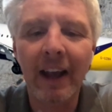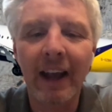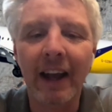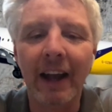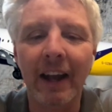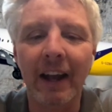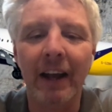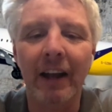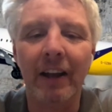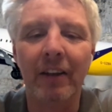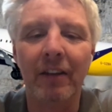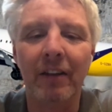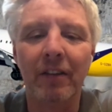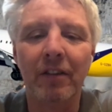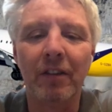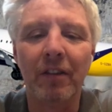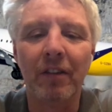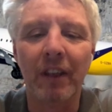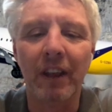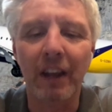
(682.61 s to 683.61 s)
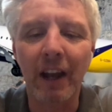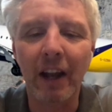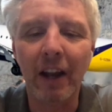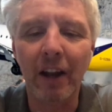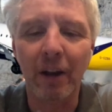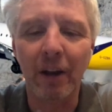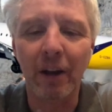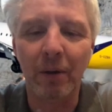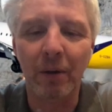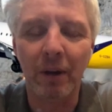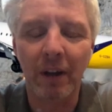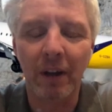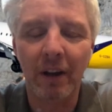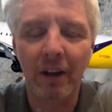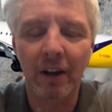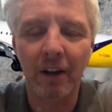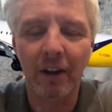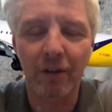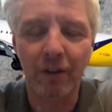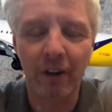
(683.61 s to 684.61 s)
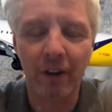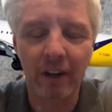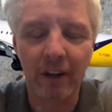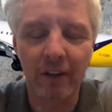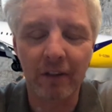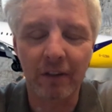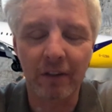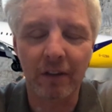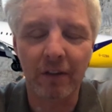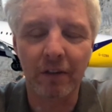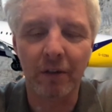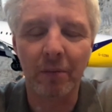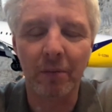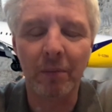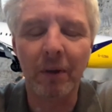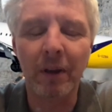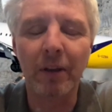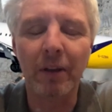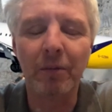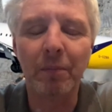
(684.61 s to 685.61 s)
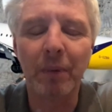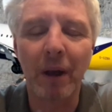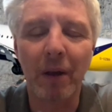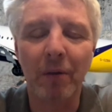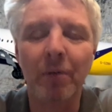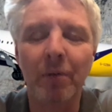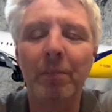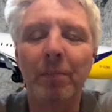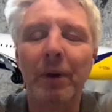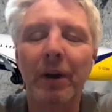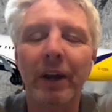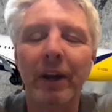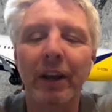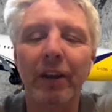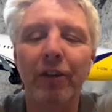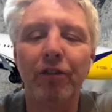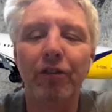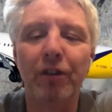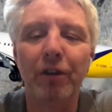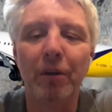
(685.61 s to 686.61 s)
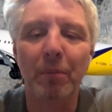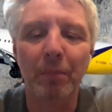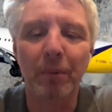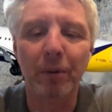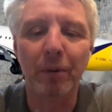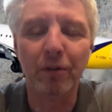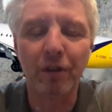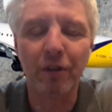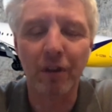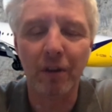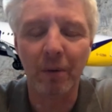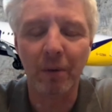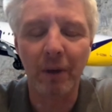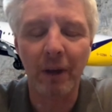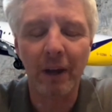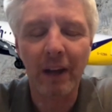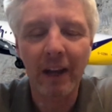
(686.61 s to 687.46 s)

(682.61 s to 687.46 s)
and the yellow hydraulic system is powered by engine number 2.